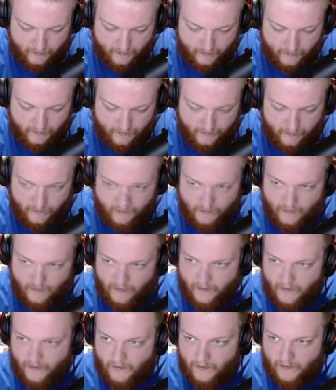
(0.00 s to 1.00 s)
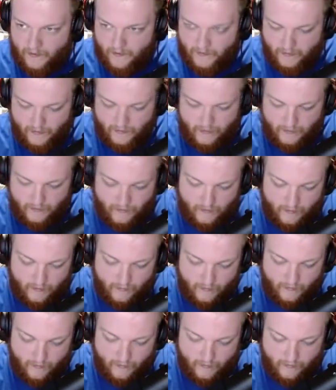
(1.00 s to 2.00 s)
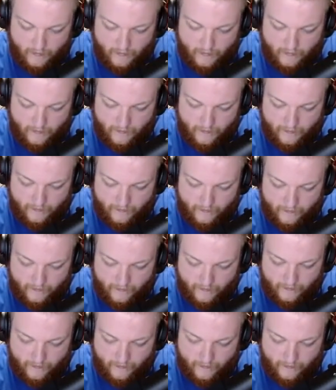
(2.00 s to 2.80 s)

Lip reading: Nothing is said.